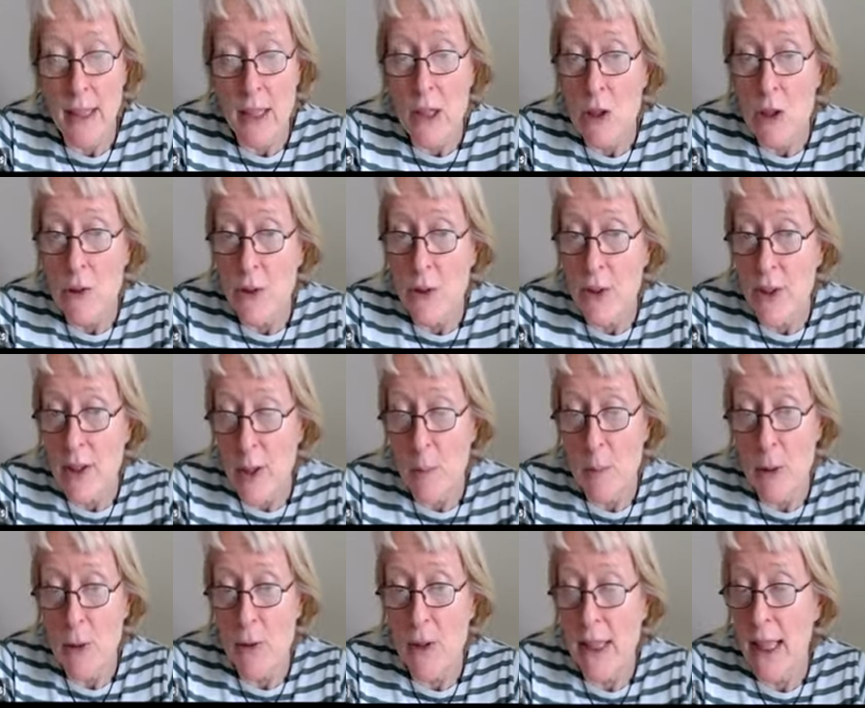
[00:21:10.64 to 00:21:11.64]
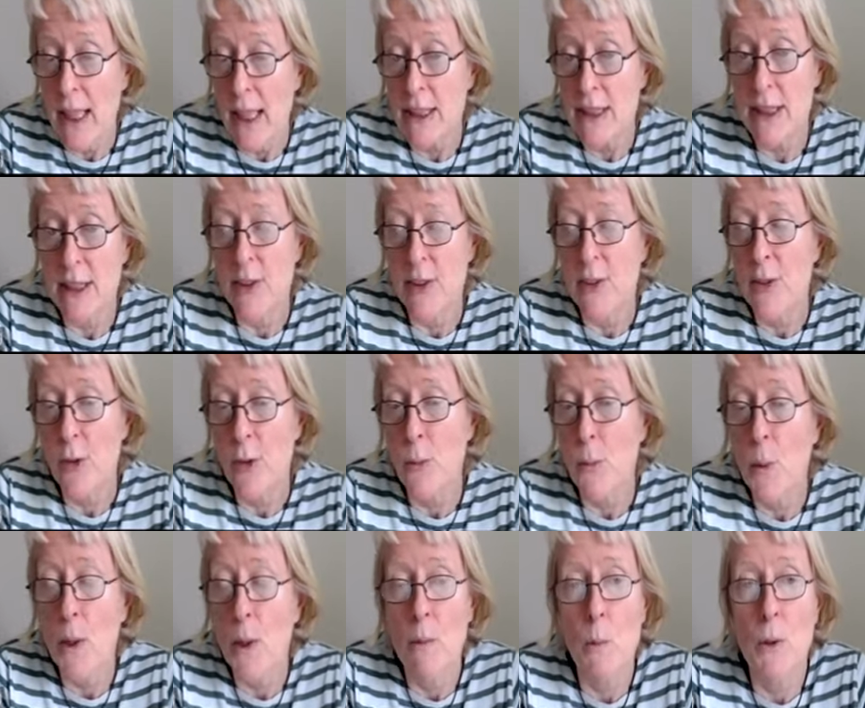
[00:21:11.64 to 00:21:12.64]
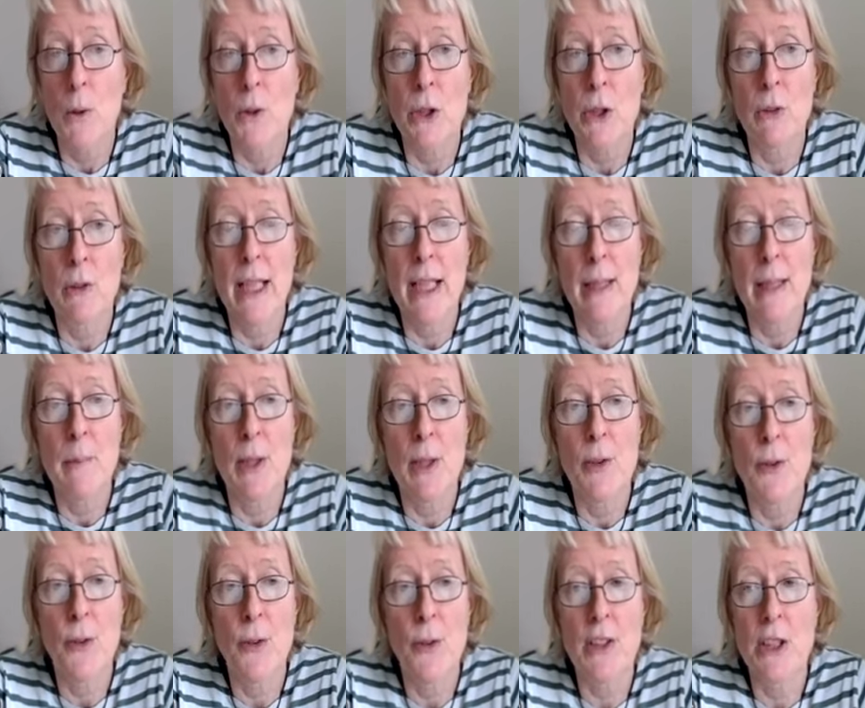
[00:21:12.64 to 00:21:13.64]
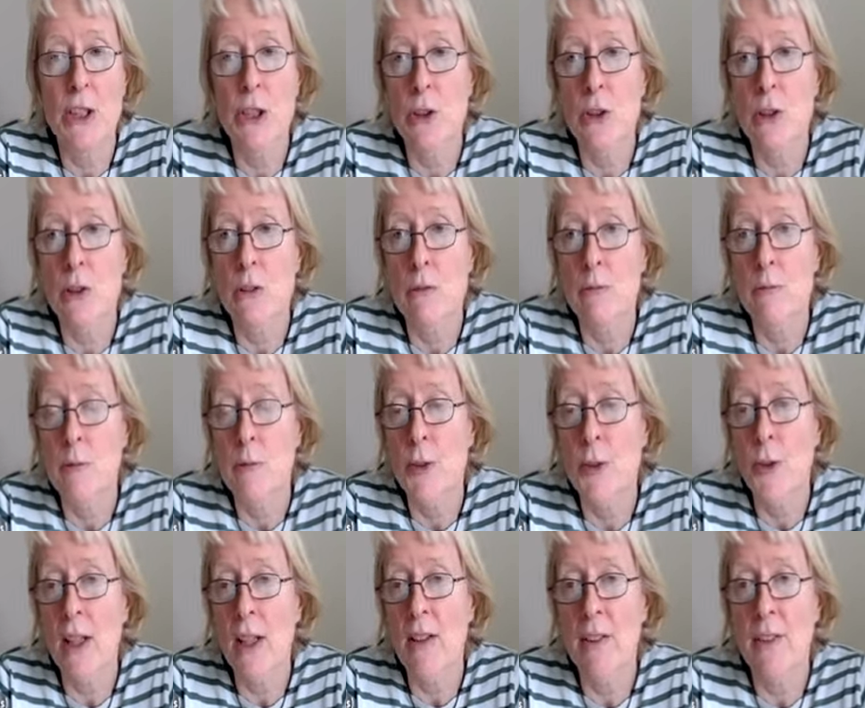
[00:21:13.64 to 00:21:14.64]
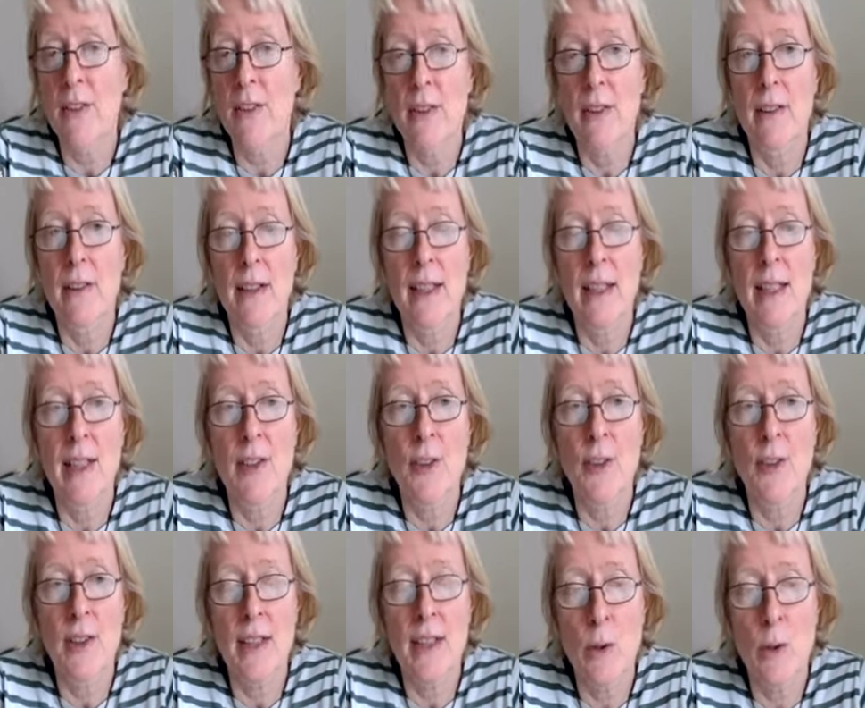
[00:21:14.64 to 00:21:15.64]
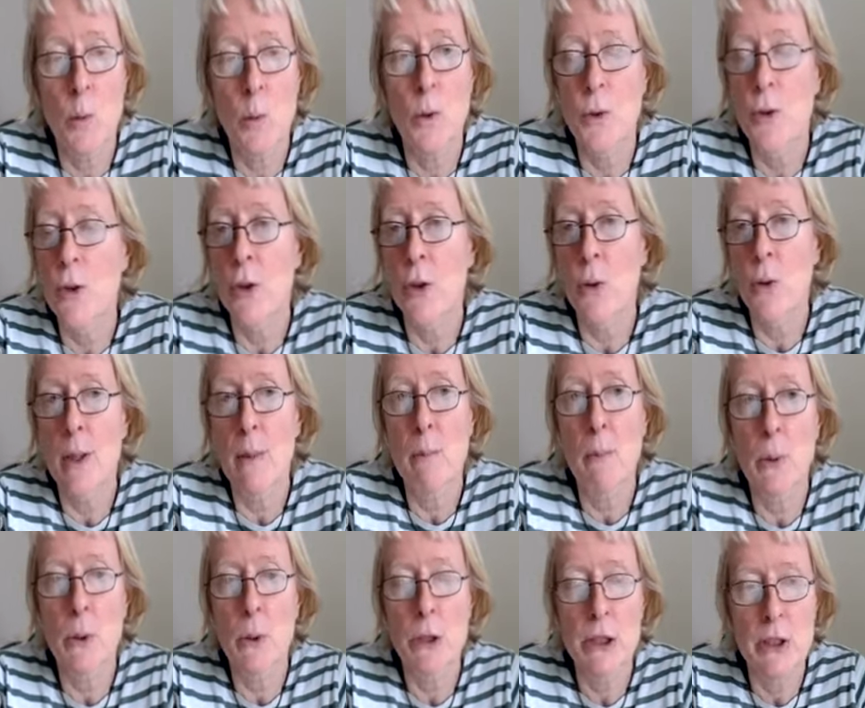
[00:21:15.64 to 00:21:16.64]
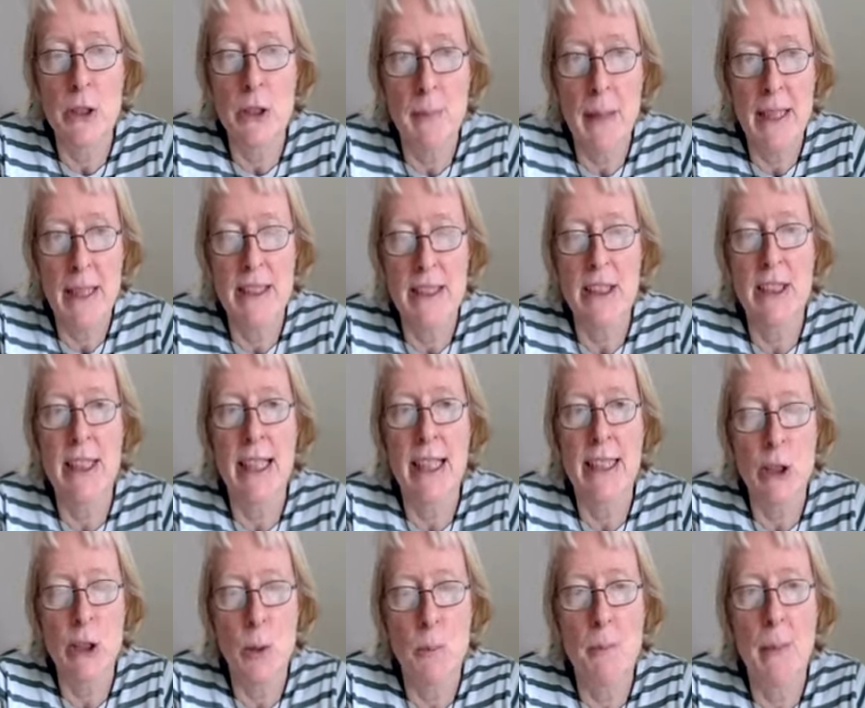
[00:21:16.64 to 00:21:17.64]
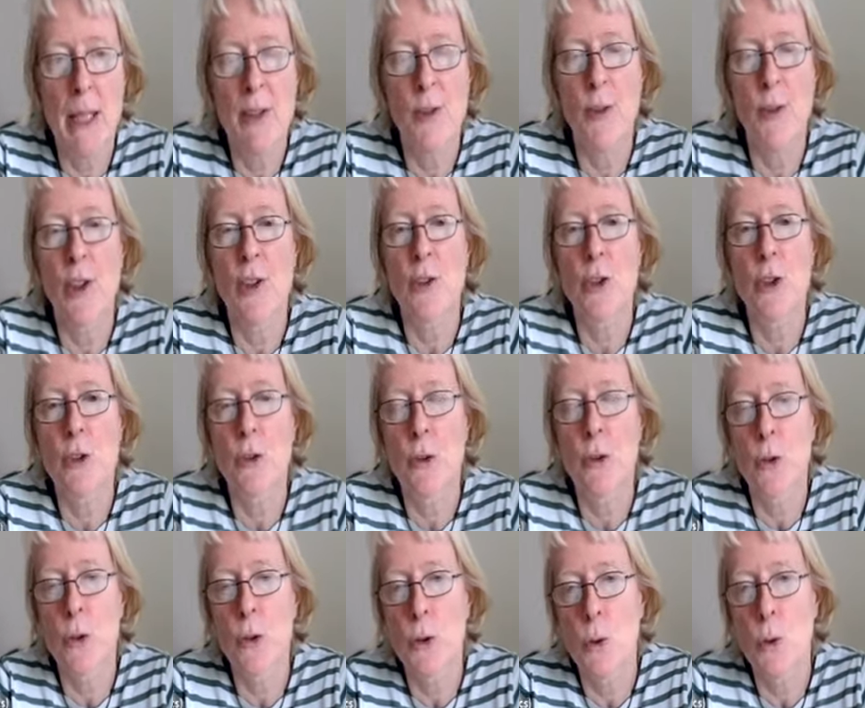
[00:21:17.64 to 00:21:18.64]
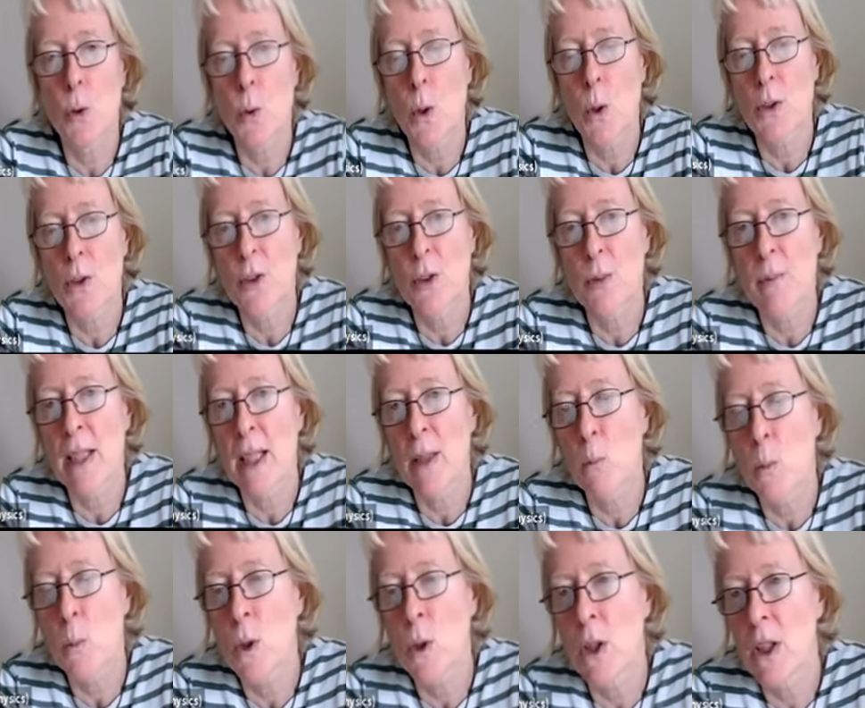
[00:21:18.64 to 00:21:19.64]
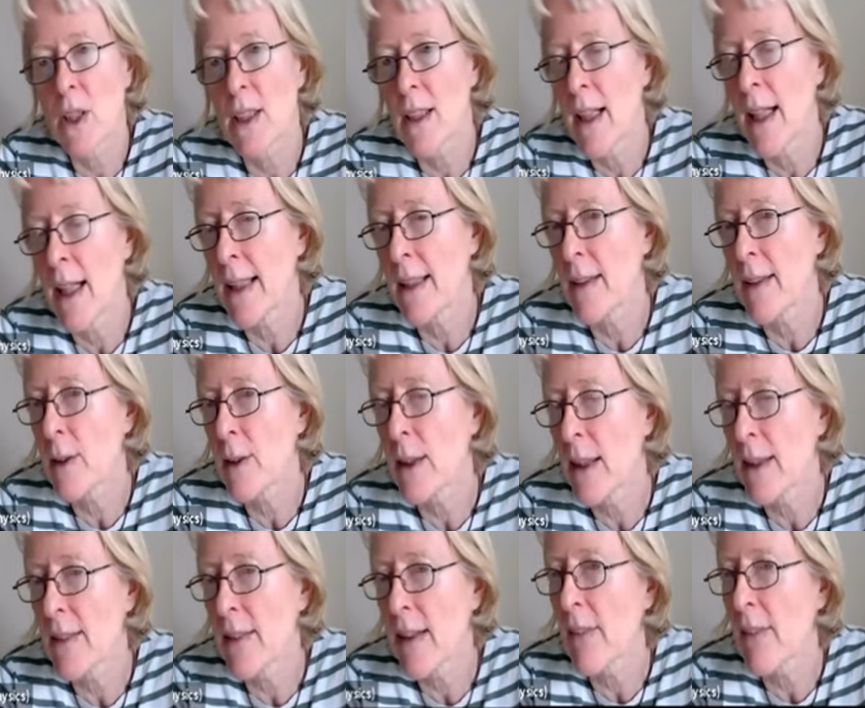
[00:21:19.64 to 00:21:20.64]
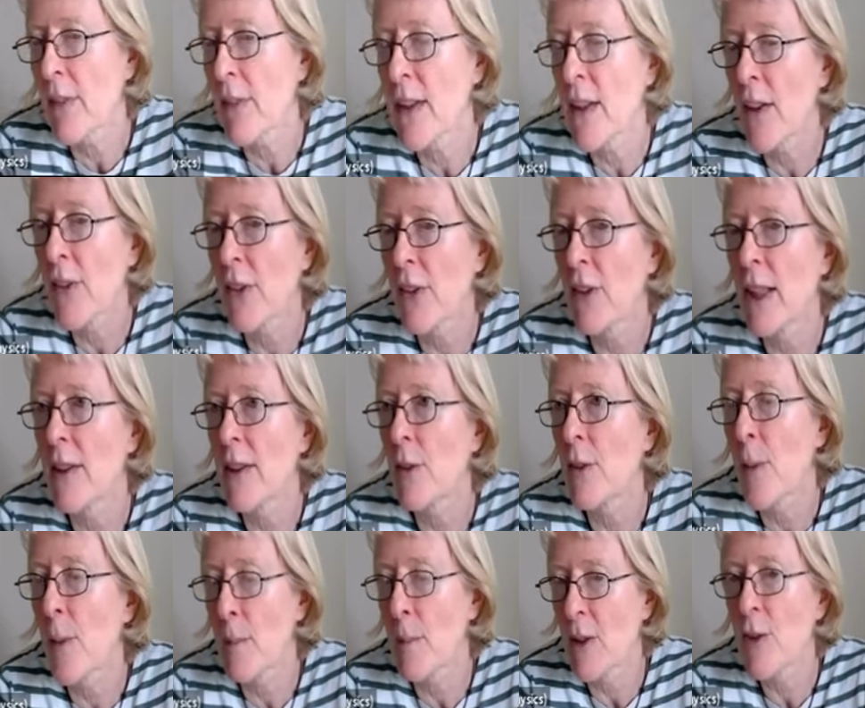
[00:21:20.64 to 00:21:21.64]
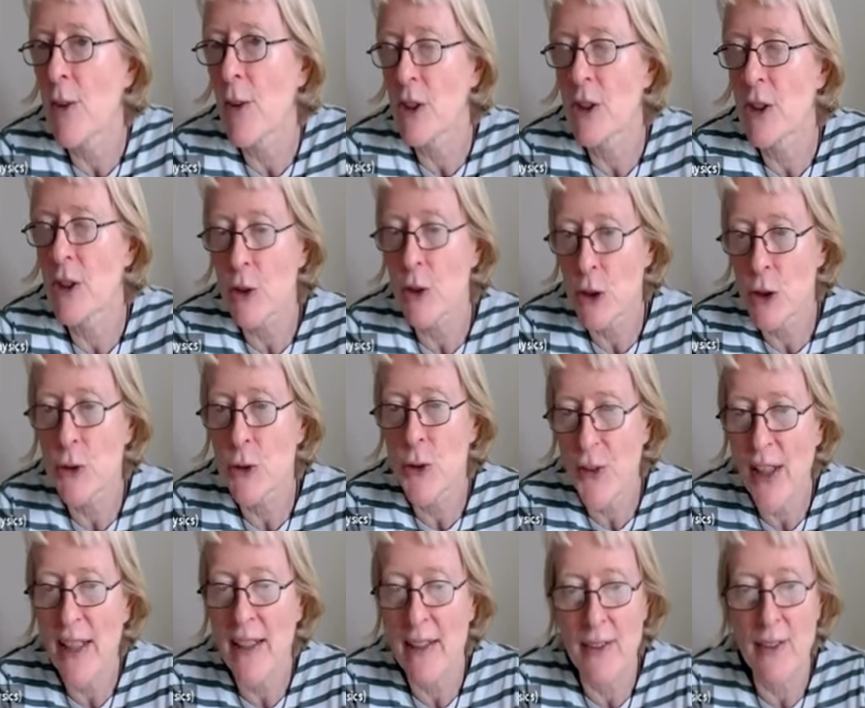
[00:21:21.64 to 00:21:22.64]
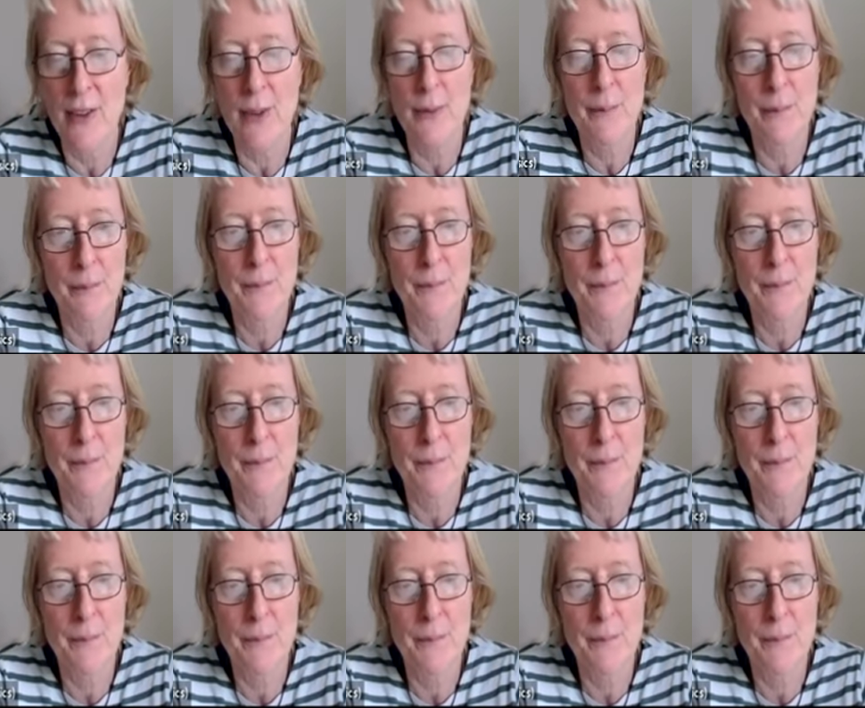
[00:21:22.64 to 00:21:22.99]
including communications where what your aim is that your result is equal to your input. You've managed to get your message through your quantum network and get out the other end the message that you sent.